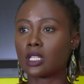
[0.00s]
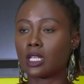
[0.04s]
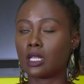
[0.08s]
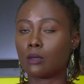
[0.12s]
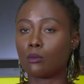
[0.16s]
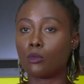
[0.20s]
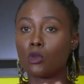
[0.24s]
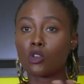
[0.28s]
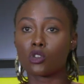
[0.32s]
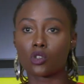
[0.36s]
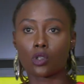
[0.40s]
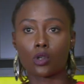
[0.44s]

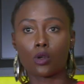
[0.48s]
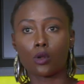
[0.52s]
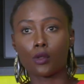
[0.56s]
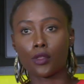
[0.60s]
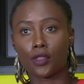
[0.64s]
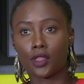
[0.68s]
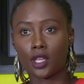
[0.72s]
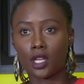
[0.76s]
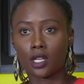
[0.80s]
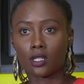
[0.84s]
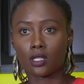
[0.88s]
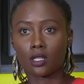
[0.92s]
in musical
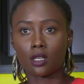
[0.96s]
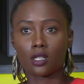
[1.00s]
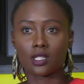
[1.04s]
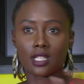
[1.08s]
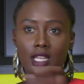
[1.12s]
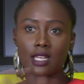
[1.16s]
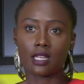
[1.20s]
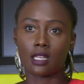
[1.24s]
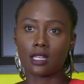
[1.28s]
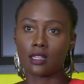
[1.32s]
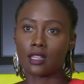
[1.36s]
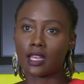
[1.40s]
theater because
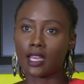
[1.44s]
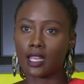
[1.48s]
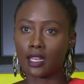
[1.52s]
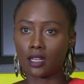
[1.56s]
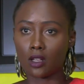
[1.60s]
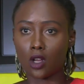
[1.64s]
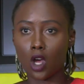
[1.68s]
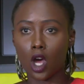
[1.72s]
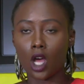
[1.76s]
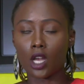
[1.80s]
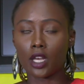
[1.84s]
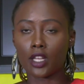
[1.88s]
I did that
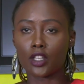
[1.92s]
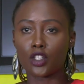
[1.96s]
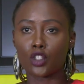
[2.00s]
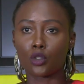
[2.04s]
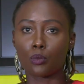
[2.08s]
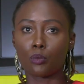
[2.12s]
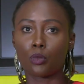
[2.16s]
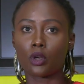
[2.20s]
in college,